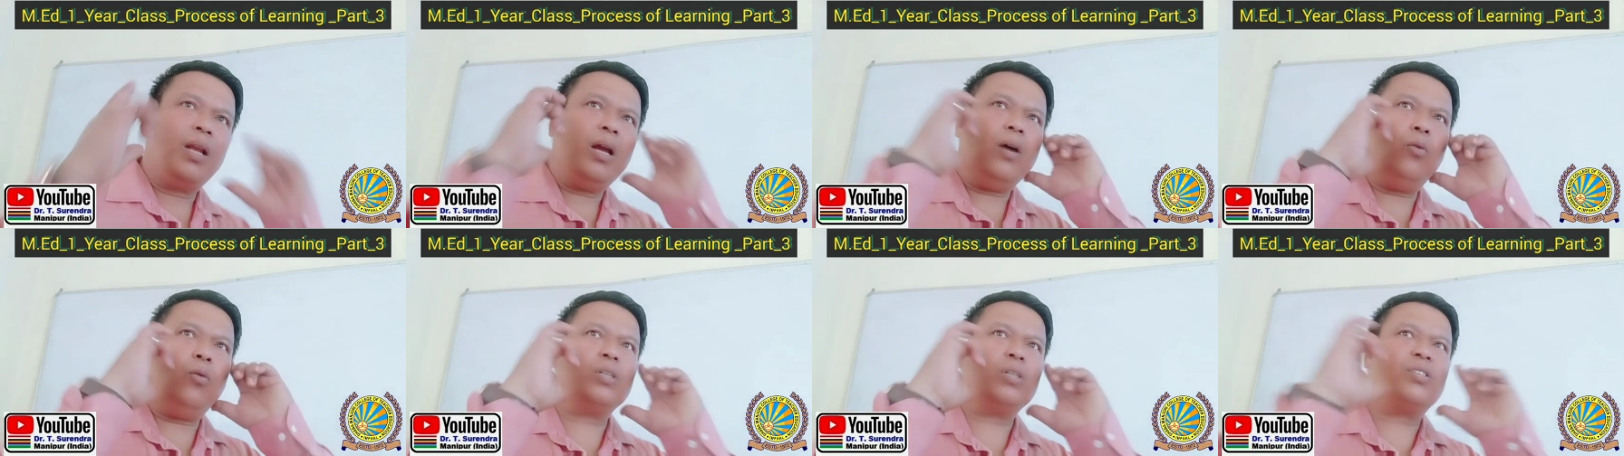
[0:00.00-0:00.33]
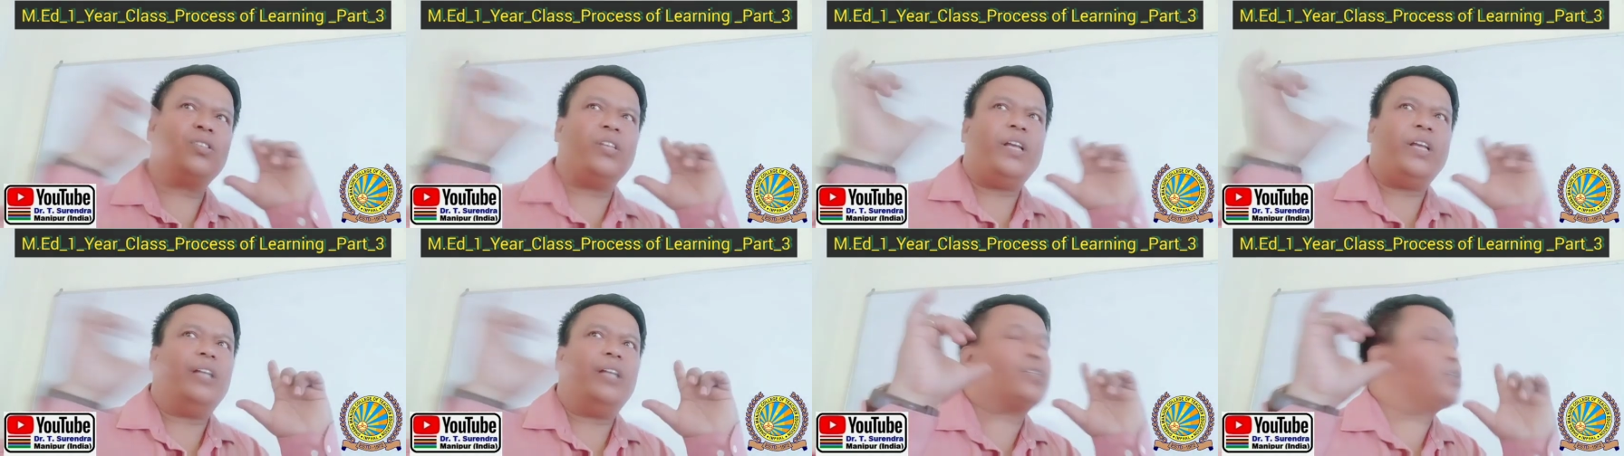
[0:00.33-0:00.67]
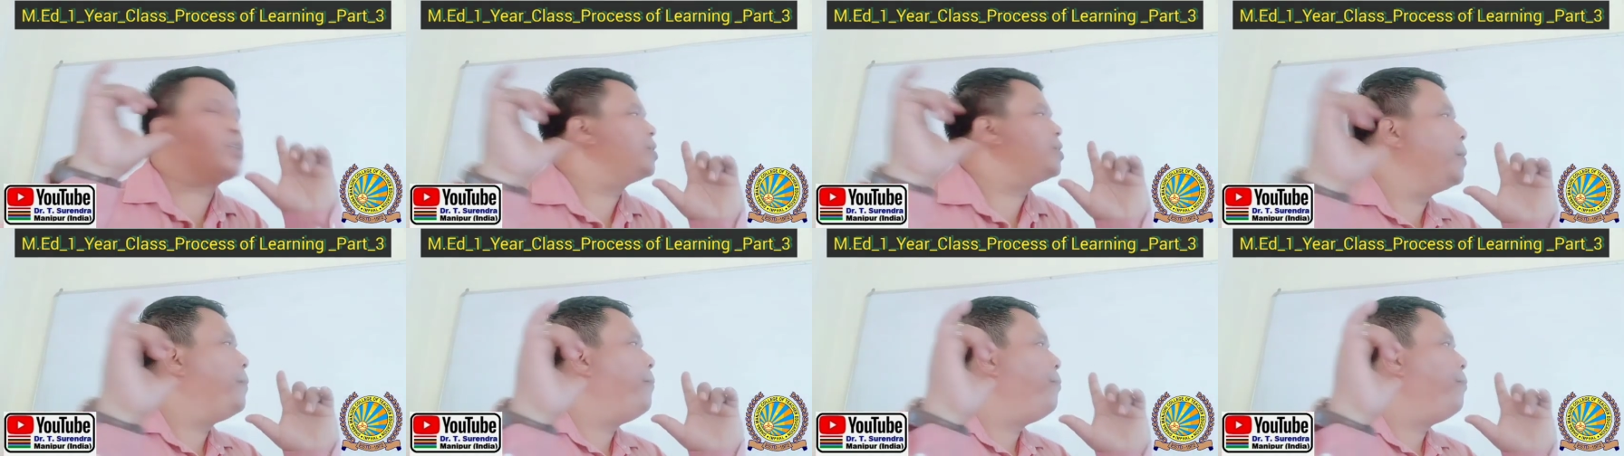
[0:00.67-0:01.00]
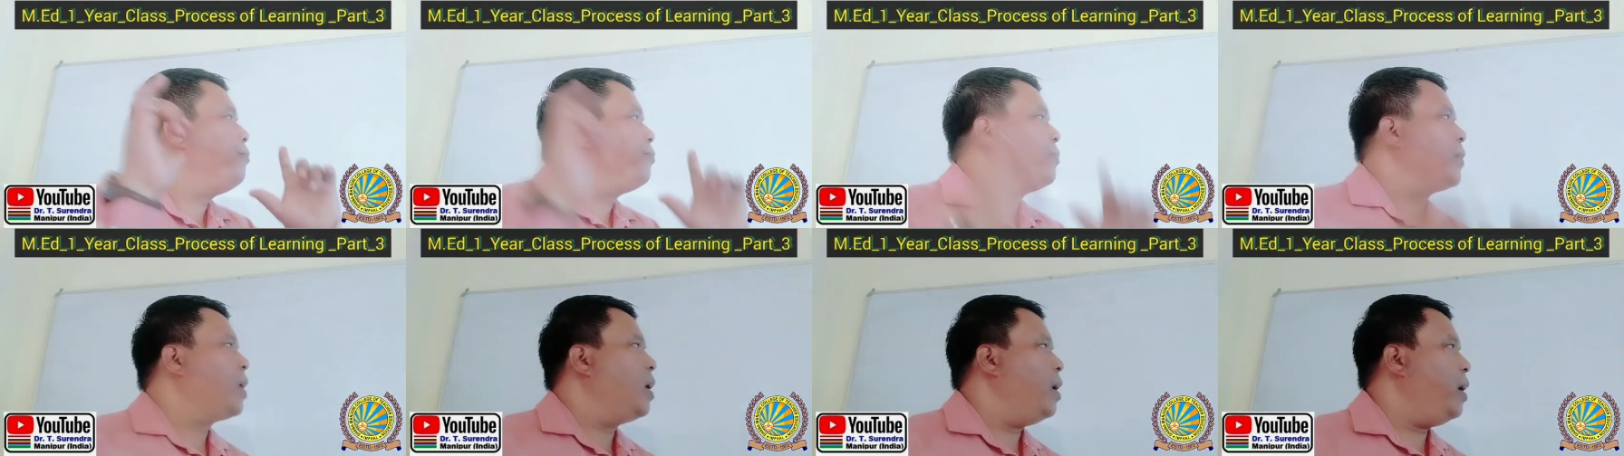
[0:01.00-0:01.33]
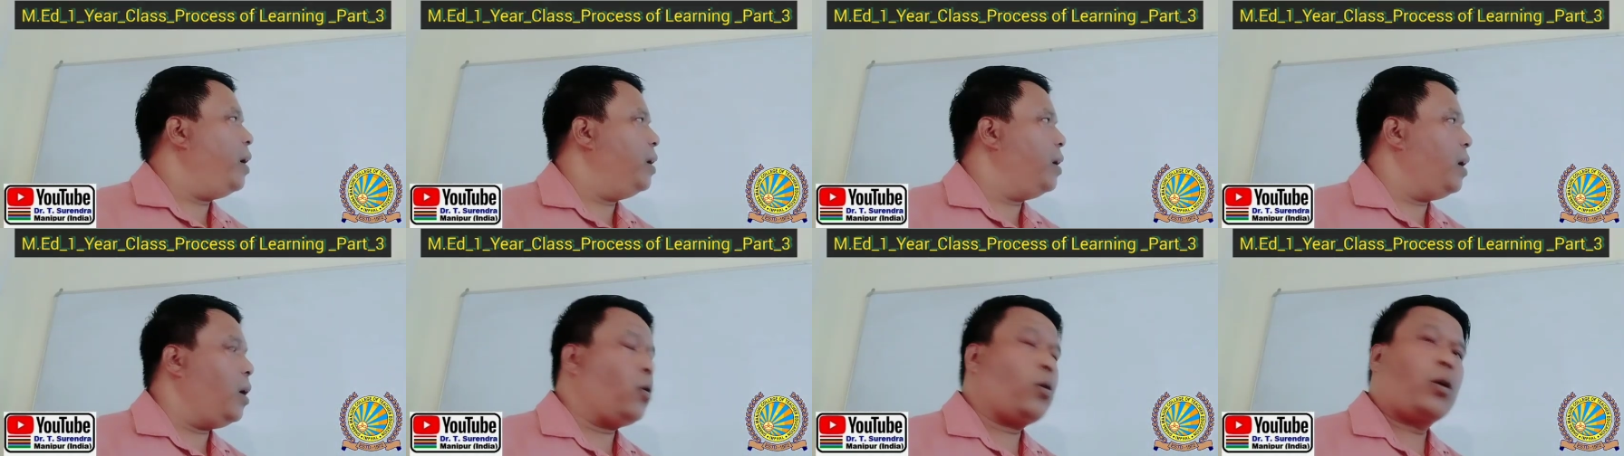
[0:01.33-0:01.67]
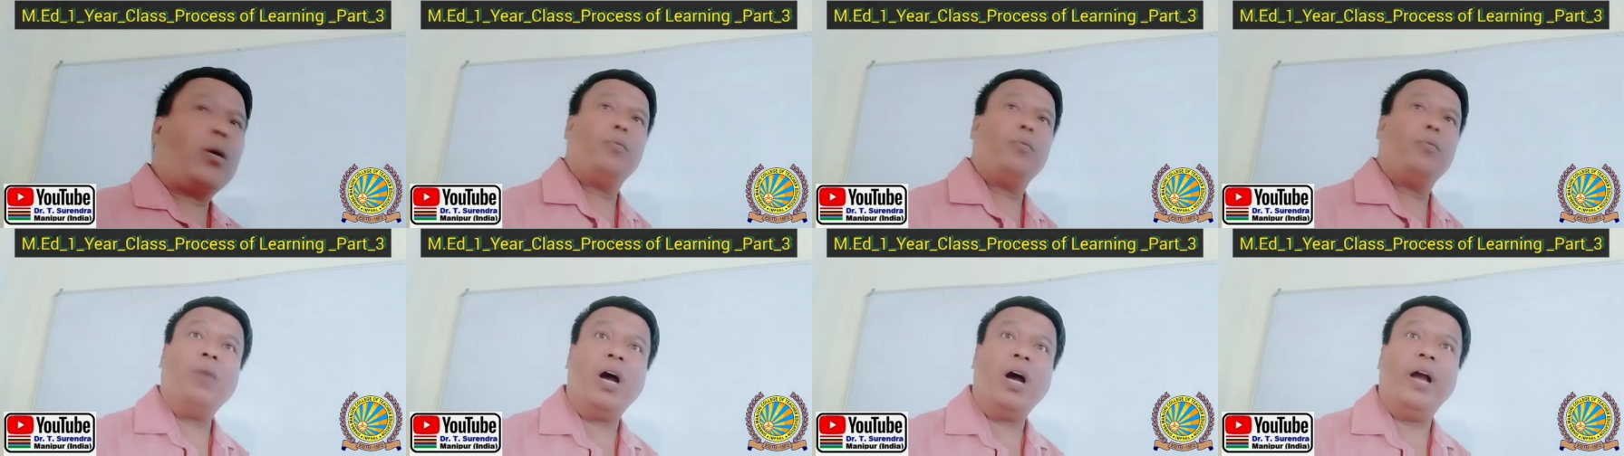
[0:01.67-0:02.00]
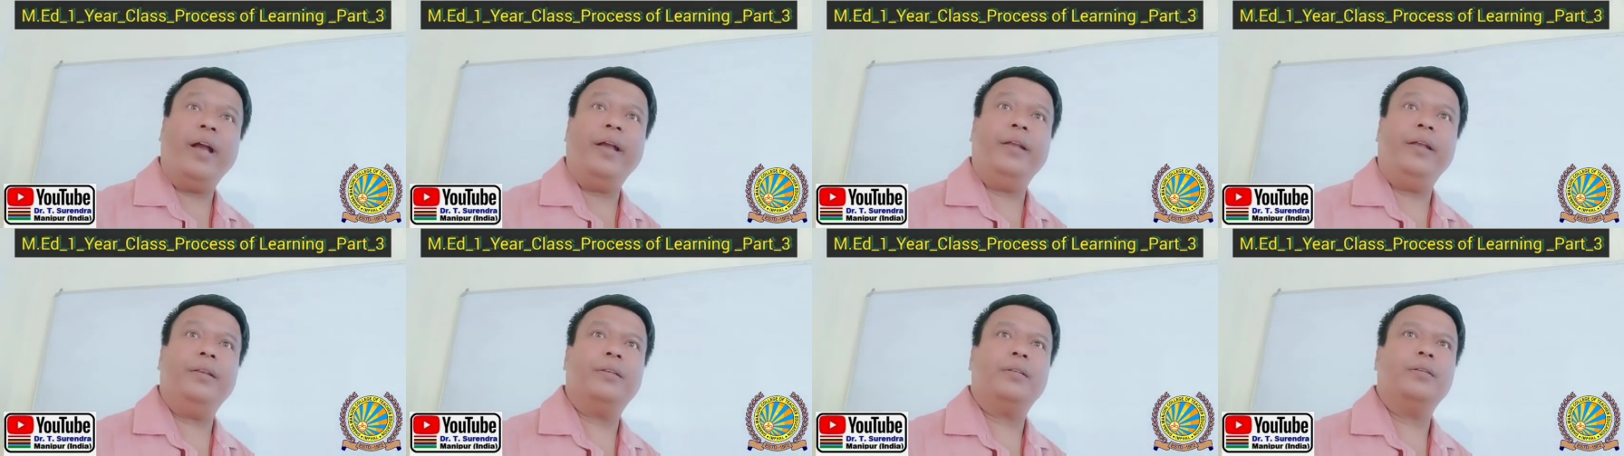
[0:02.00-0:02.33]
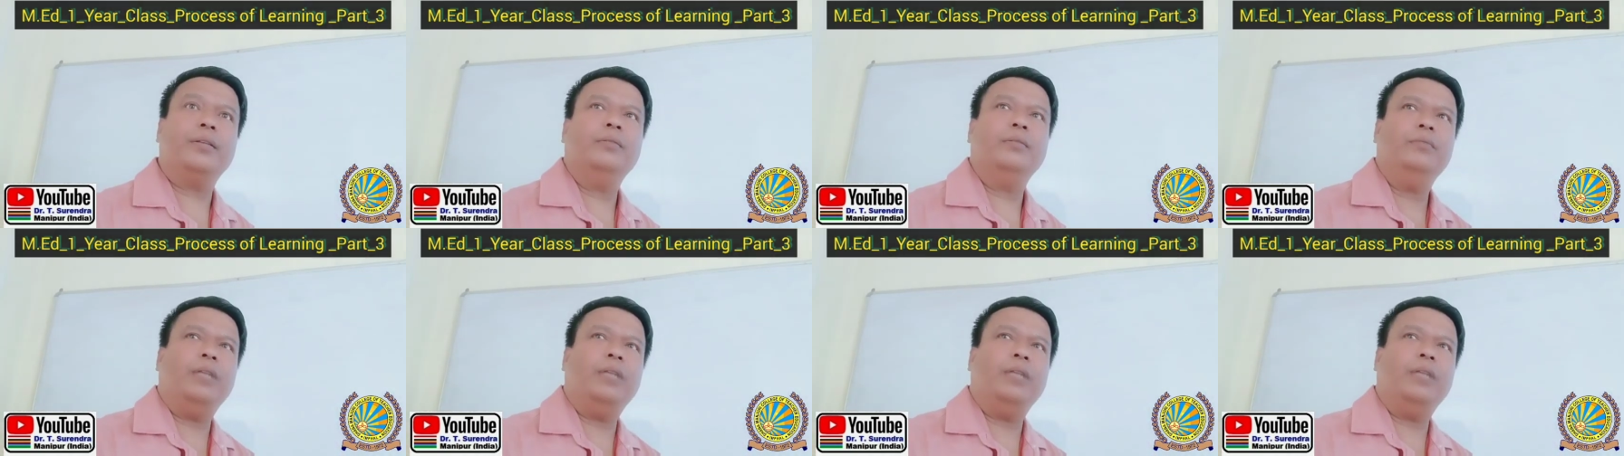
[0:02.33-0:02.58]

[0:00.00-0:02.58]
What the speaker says: Our sense and our mind,